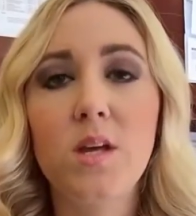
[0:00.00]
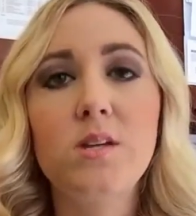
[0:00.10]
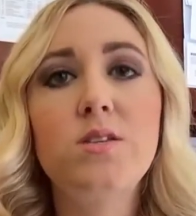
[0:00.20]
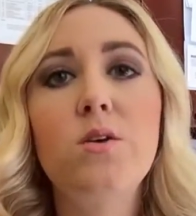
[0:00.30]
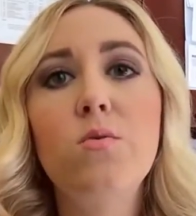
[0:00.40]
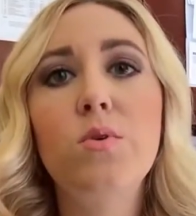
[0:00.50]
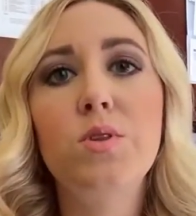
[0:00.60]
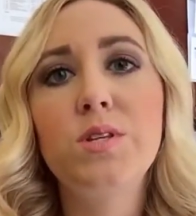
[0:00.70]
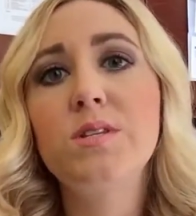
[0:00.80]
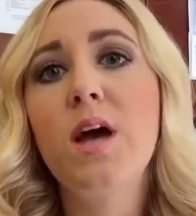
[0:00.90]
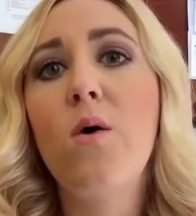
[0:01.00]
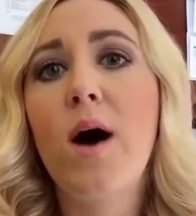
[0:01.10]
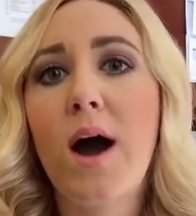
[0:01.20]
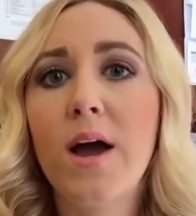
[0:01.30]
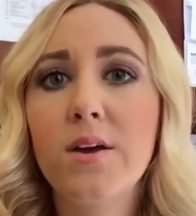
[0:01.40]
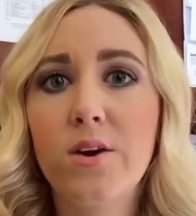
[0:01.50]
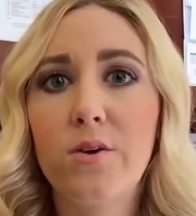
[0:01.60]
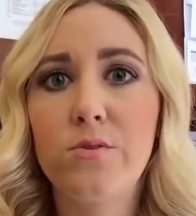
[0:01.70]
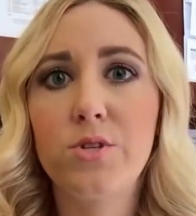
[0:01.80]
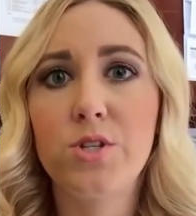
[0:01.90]
So this is how I
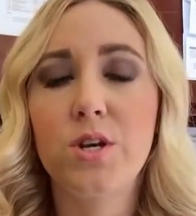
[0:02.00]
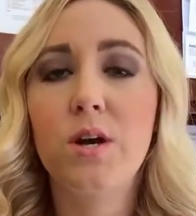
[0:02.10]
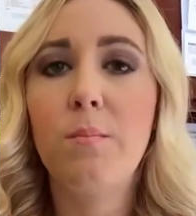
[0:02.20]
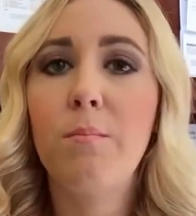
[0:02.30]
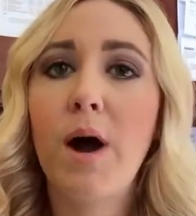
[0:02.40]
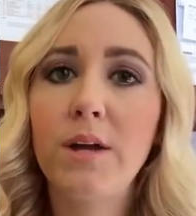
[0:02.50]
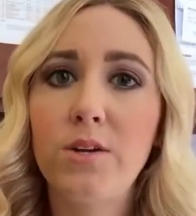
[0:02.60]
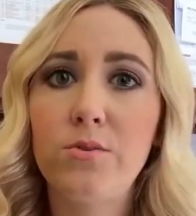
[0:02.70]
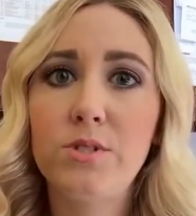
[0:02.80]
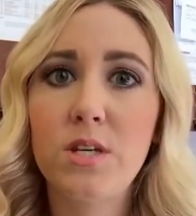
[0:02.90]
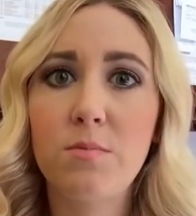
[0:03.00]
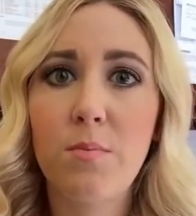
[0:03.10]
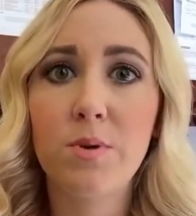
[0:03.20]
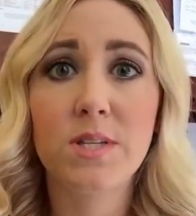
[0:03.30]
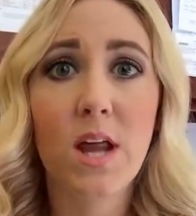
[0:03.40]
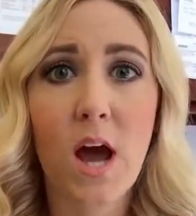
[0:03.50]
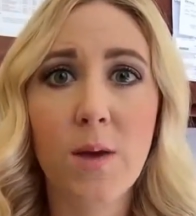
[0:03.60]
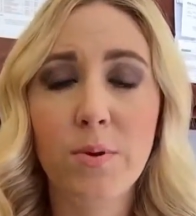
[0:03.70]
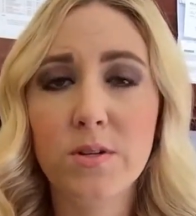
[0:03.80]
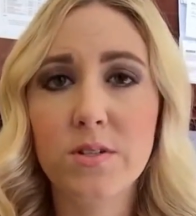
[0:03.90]
coach my new team members that I
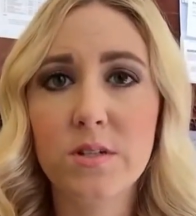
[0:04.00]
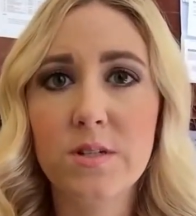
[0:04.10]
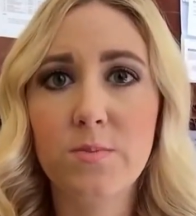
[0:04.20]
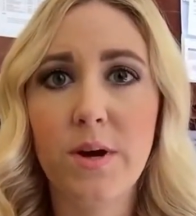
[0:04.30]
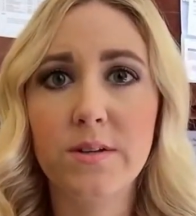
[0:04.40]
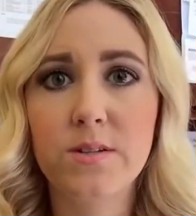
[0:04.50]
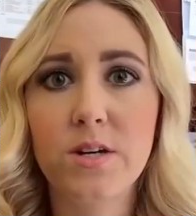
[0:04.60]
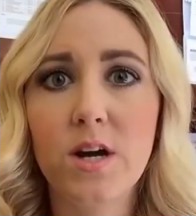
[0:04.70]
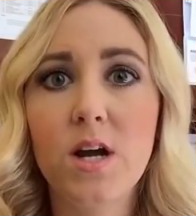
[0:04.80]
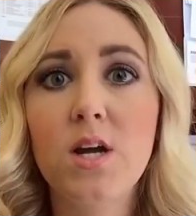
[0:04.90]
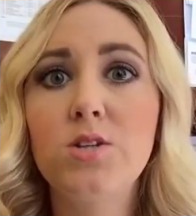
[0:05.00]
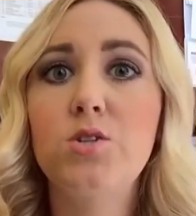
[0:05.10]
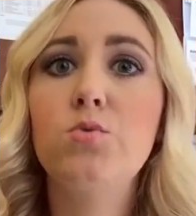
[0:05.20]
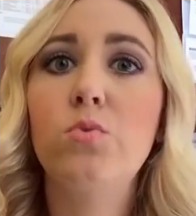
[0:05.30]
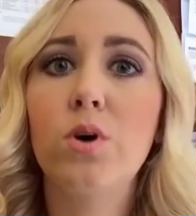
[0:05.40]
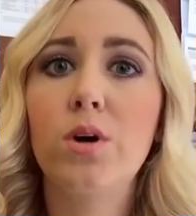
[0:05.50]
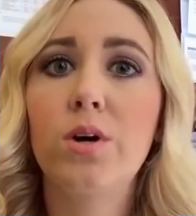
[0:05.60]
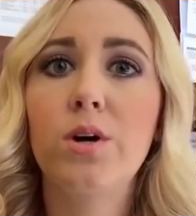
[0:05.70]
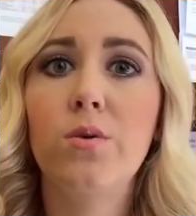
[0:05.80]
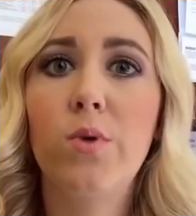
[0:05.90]
personally sponsor to work
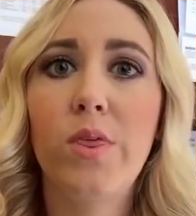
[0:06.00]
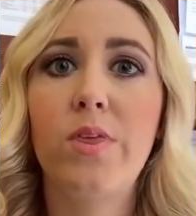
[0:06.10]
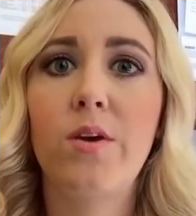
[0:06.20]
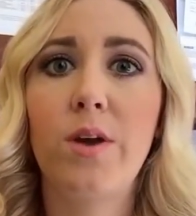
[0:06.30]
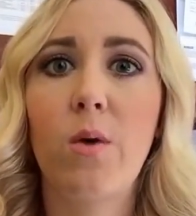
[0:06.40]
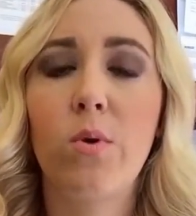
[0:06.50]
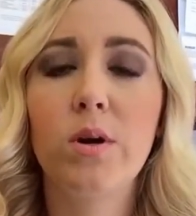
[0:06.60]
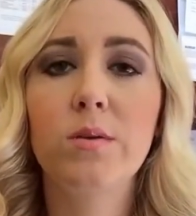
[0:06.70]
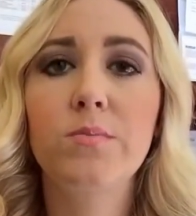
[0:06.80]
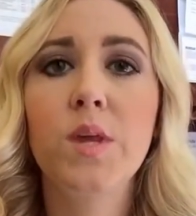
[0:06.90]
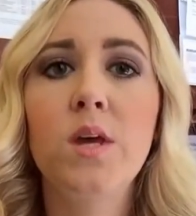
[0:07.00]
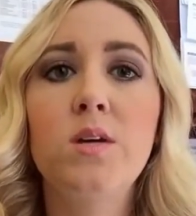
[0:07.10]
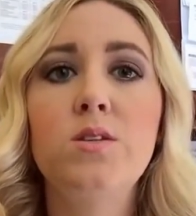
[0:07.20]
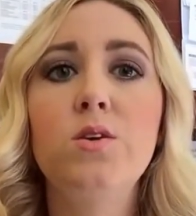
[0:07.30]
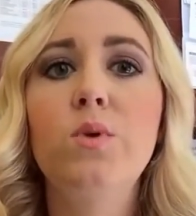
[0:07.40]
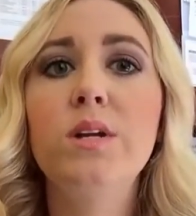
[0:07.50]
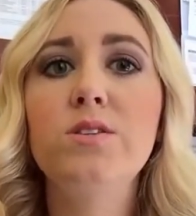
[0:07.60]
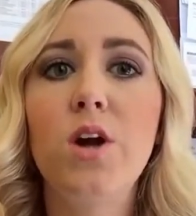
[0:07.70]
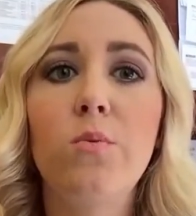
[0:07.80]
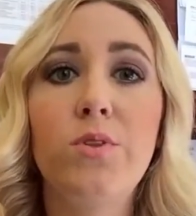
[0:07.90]
with their network. So you want to
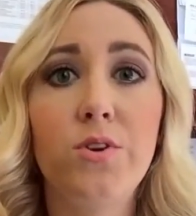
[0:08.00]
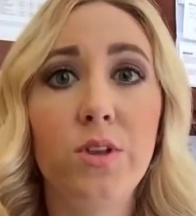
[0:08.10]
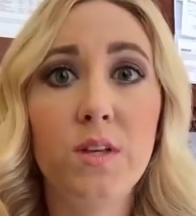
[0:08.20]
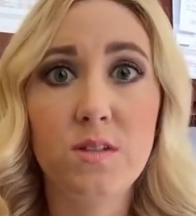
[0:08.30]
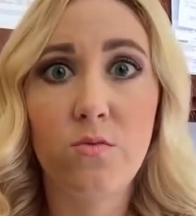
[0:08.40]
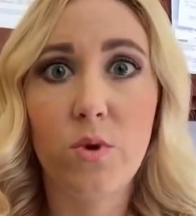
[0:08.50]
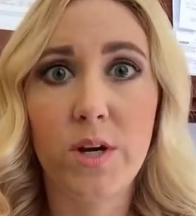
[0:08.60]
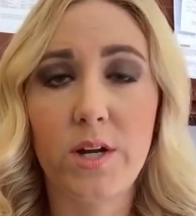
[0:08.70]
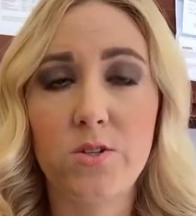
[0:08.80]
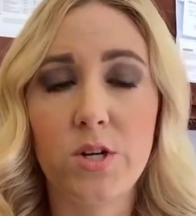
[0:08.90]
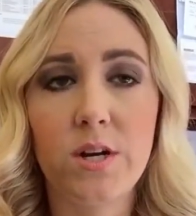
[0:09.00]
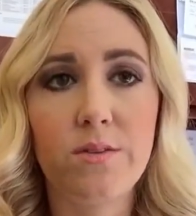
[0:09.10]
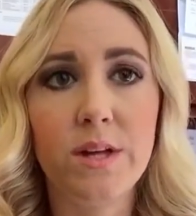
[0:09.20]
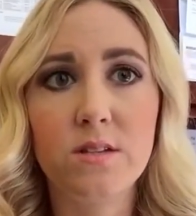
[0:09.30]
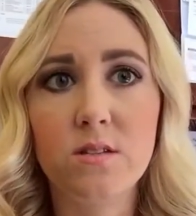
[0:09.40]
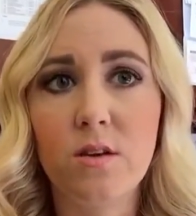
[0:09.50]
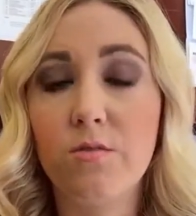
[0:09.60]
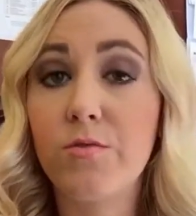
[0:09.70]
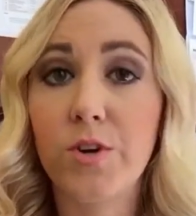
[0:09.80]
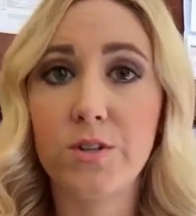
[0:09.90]
start with your list of 100. That's
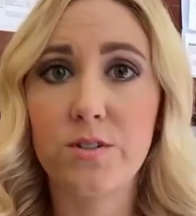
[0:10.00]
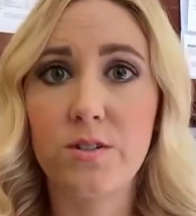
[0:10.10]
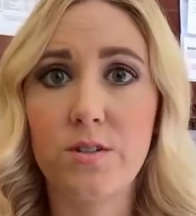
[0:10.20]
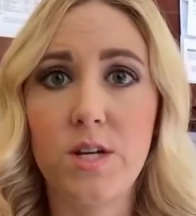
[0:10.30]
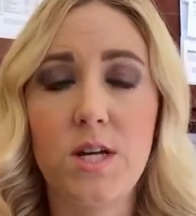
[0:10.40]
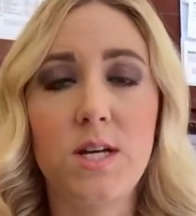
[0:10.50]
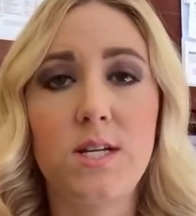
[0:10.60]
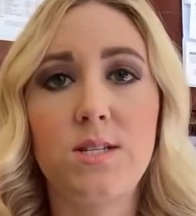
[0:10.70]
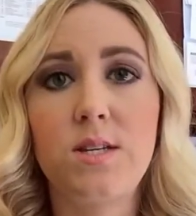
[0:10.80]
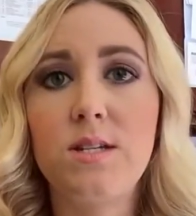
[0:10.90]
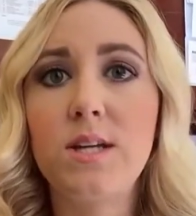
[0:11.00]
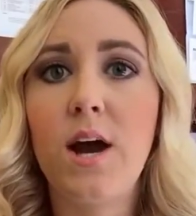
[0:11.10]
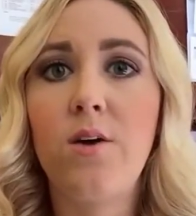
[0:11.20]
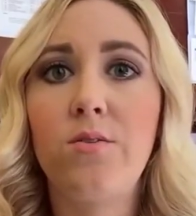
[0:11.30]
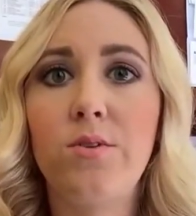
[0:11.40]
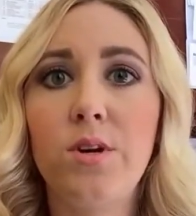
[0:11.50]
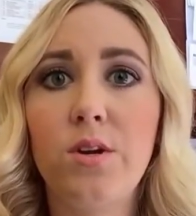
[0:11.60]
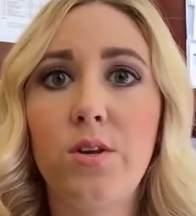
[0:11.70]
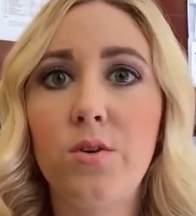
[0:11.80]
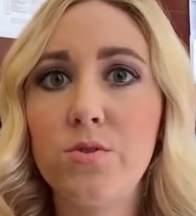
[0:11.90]
first. Sit down,
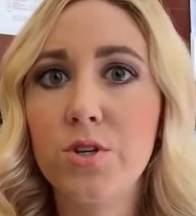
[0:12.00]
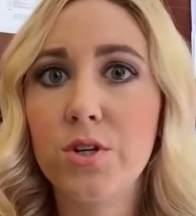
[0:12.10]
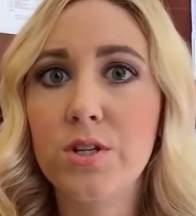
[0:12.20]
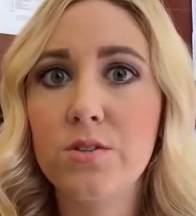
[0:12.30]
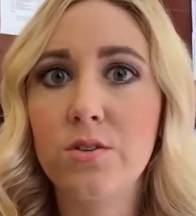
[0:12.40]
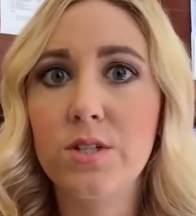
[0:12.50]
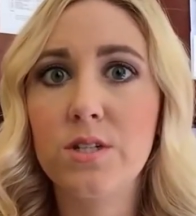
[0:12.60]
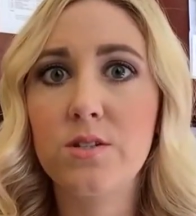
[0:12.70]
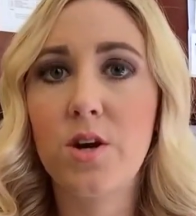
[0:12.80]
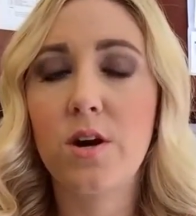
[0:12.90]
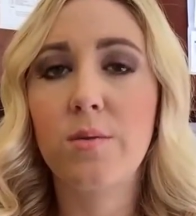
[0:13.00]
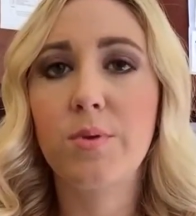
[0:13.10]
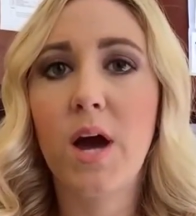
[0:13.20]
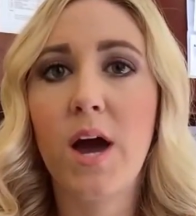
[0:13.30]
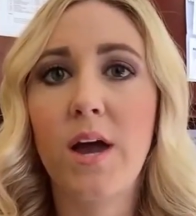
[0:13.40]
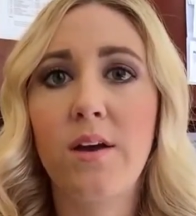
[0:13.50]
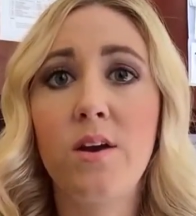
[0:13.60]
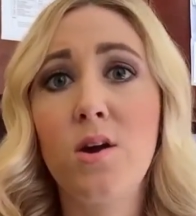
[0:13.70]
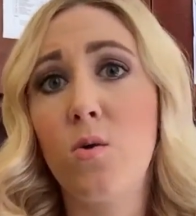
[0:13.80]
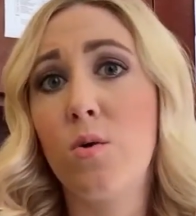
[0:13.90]
use your consultant startup guide,
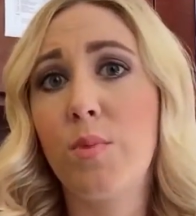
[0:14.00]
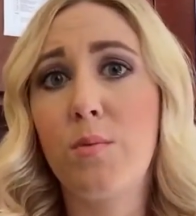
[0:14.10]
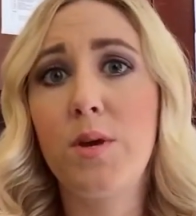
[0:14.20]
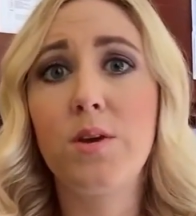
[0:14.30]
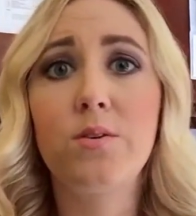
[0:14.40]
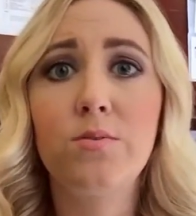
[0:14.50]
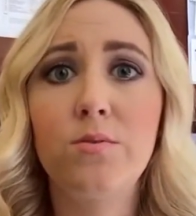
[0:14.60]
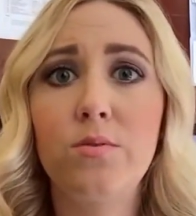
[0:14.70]
or maybe